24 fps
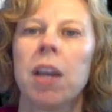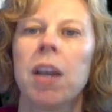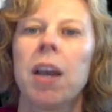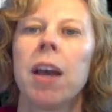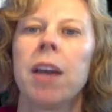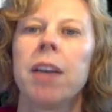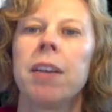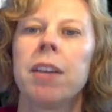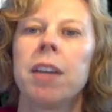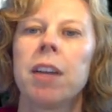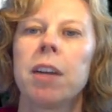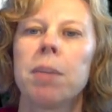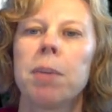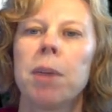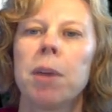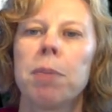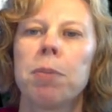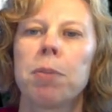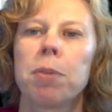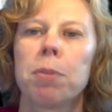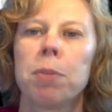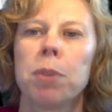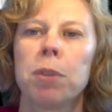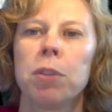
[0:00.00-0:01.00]
and thereby
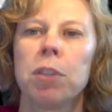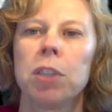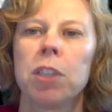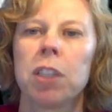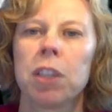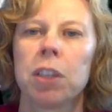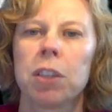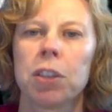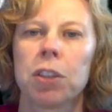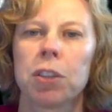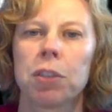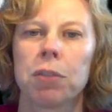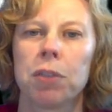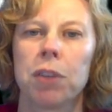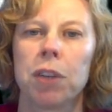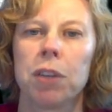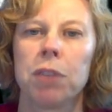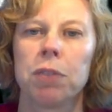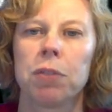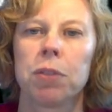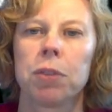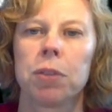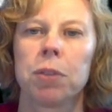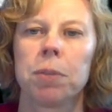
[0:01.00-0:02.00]
promotes cell
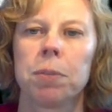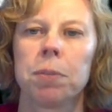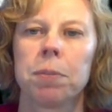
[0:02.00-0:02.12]
survival.